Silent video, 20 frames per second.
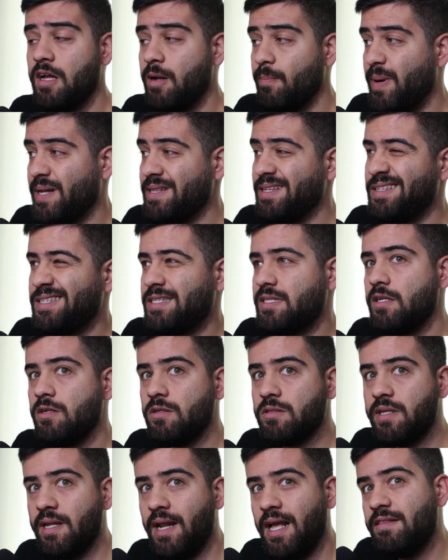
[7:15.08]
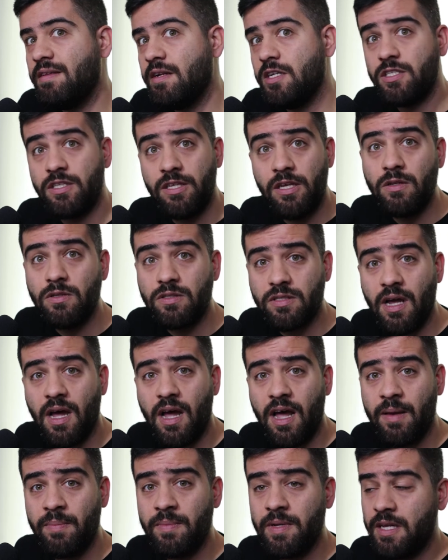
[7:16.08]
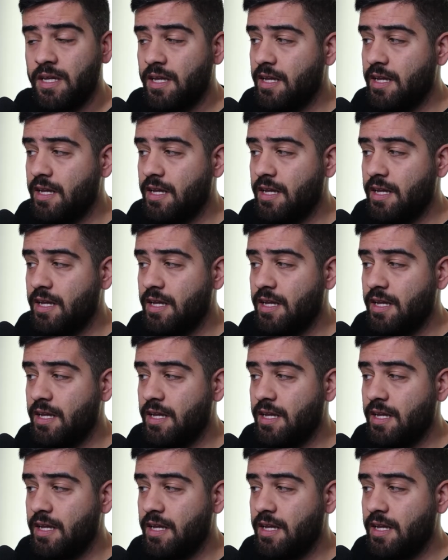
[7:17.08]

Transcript: But it's still delayed. There is still time